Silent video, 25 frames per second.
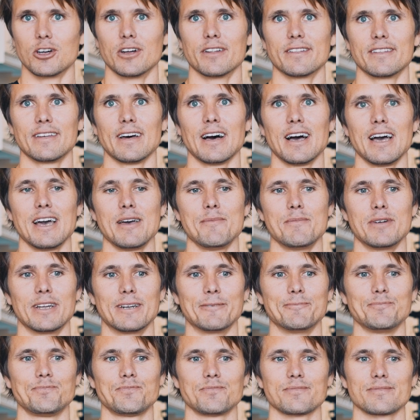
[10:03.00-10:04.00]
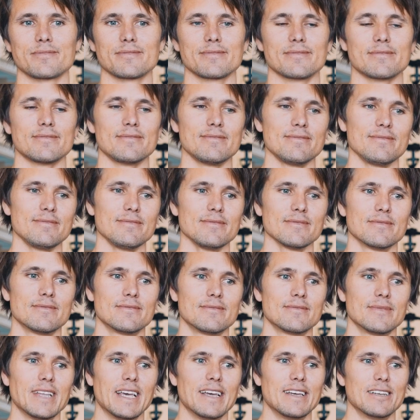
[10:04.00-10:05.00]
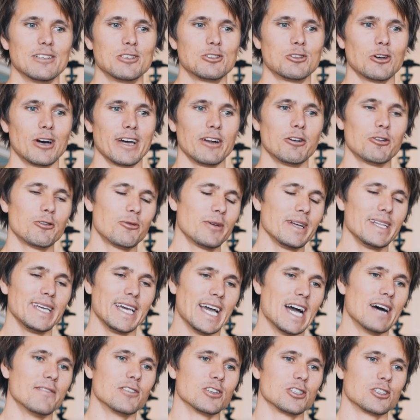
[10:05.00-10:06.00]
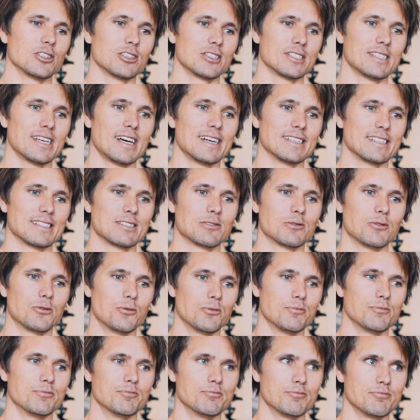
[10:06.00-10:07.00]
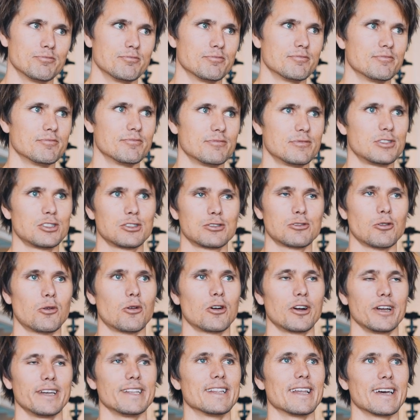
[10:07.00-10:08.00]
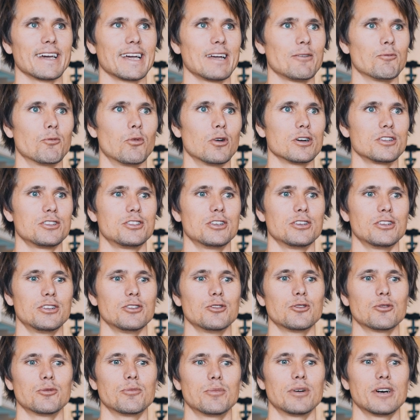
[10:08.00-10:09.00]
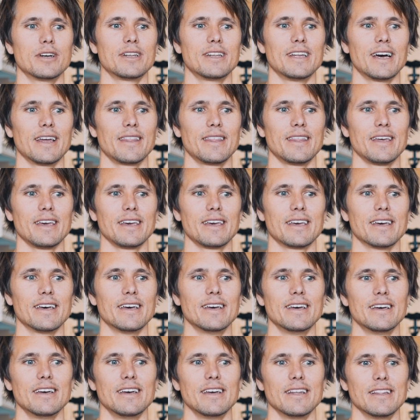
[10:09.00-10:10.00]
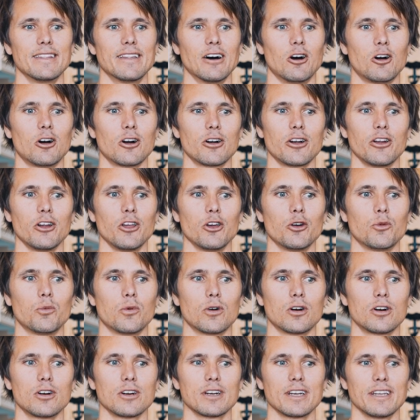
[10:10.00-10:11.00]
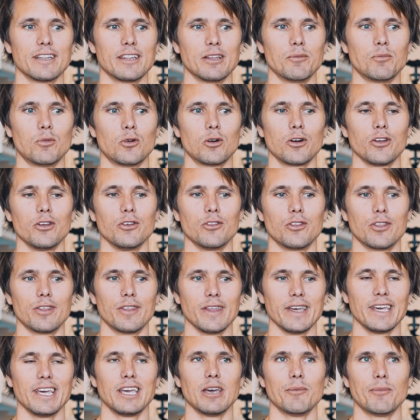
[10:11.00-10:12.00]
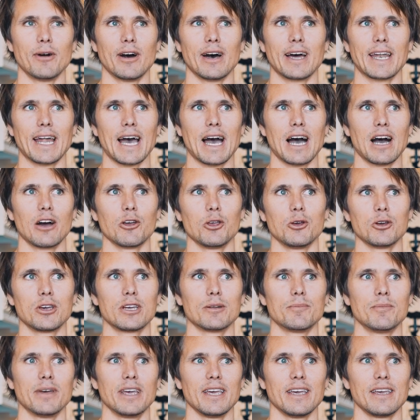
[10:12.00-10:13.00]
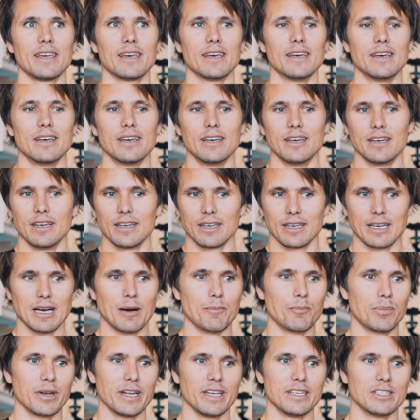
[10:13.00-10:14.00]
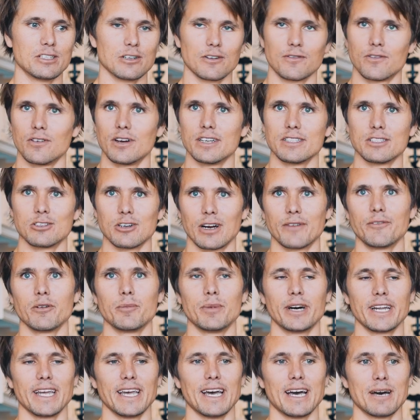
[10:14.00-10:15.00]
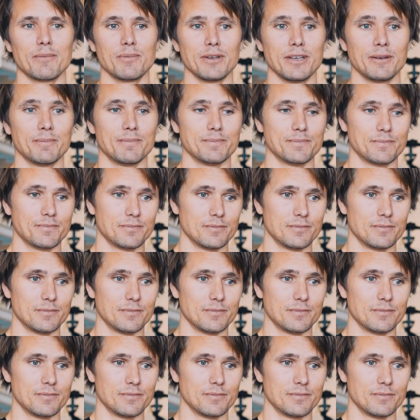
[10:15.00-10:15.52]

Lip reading: on time. And so I don't really have a success story, like what to do, but I think the harder you work and the more you think about how you can make companies or friends or everybody happy,